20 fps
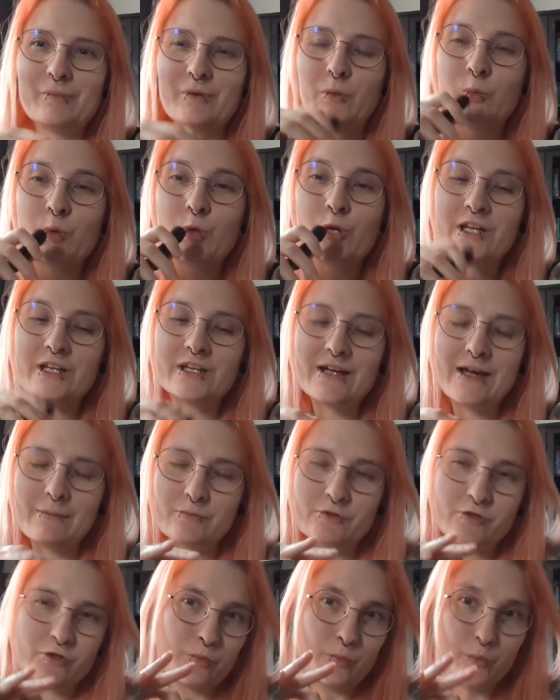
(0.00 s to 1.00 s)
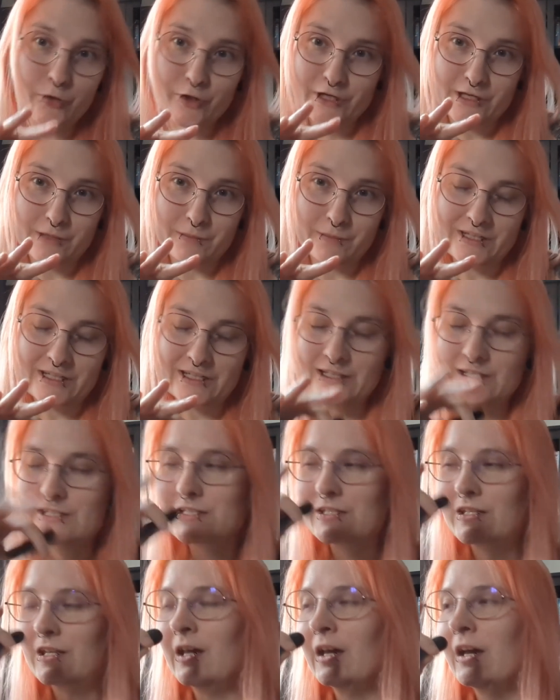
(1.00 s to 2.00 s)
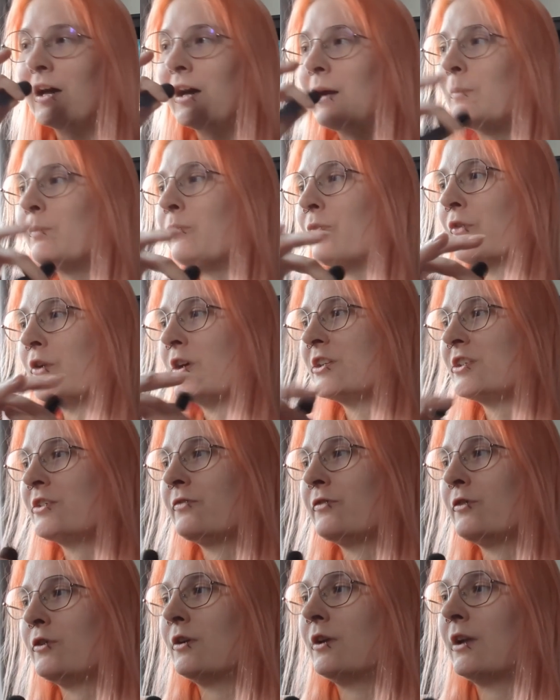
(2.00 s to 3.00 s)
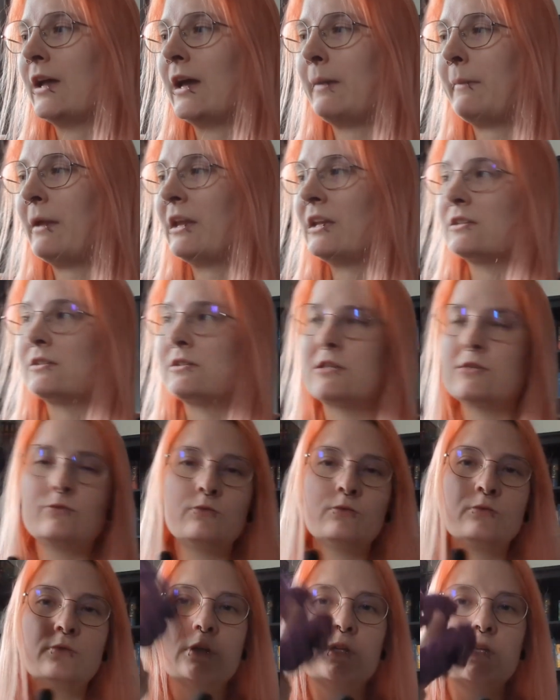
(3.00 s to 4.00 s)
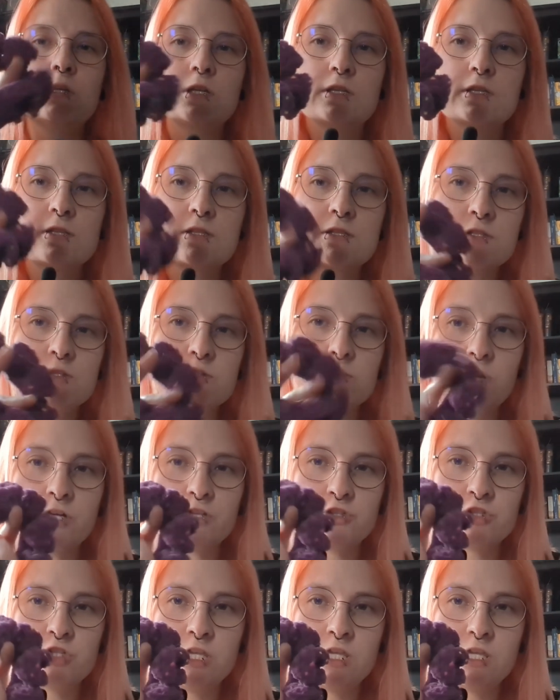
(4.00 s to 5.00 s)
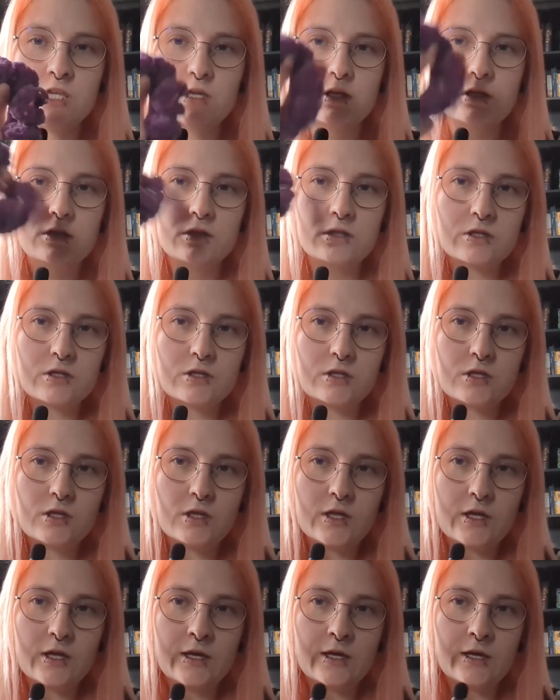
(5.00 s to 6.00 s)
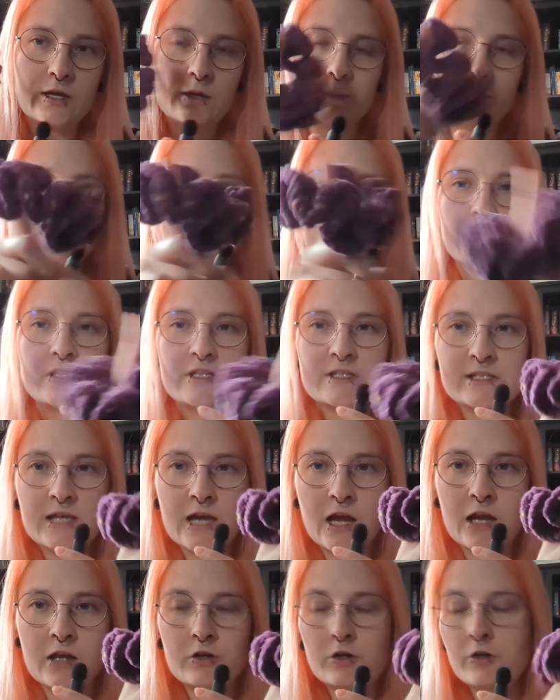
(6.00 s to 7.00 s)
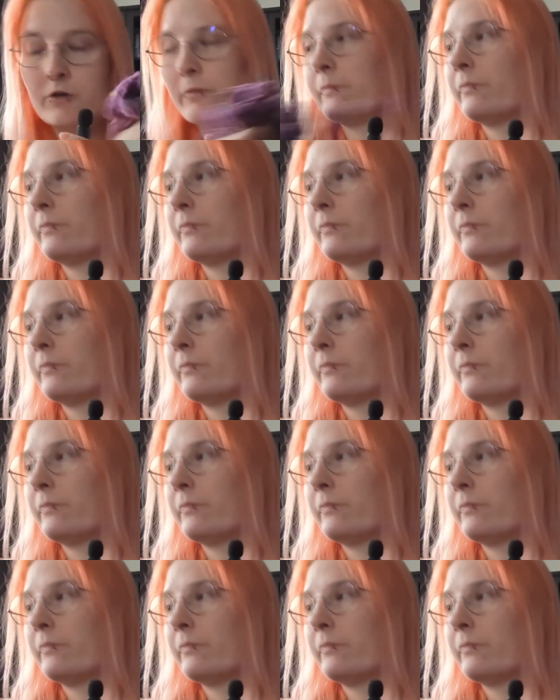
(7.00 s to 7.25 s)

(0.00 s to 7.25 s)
We're gonna come to the book in a minute. First of all, I made a new scrunchie in this color,